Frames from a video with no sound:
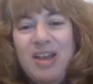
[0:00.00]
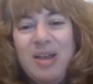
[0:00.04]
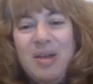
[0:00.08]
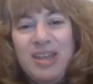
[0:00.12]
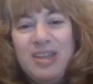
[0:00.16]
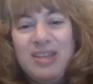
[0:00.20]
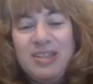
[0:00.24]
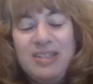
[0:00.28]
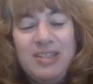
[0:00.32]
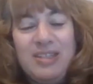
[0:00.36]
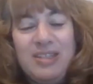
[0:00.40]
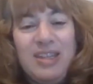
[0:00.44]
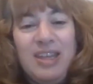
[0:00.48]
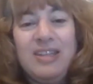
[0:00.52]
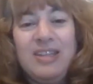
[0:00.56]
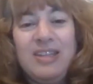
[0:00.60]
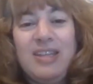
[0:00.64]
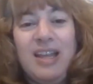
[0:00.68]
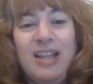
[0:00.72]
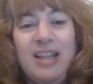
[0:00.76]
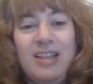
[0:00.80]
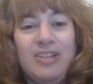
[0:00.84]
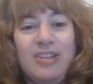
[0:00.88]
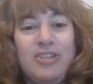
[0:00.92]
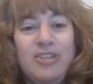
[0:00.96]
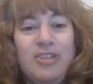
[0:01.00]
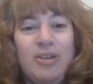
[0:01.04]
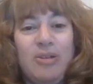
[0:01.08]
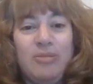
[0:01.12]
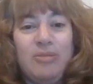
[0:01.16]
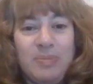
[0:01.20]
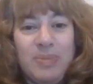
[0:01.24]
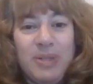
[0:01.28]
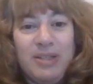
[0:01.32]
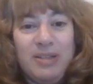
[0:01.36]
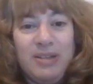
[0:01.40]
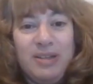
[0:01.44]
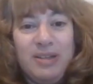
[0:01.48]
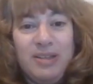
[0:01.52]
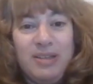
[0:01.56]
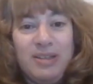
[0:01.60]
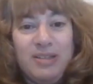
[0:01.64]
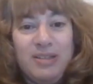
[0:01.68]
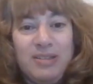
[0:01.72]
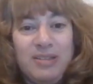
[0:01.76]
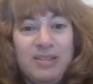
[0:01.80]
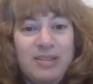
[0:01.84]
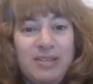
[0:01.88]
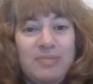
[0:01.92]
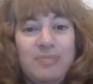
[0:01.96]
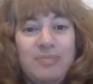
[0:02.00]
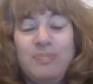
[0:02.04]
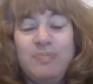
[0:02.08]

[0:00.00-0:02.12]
And and, and tell us disabilities,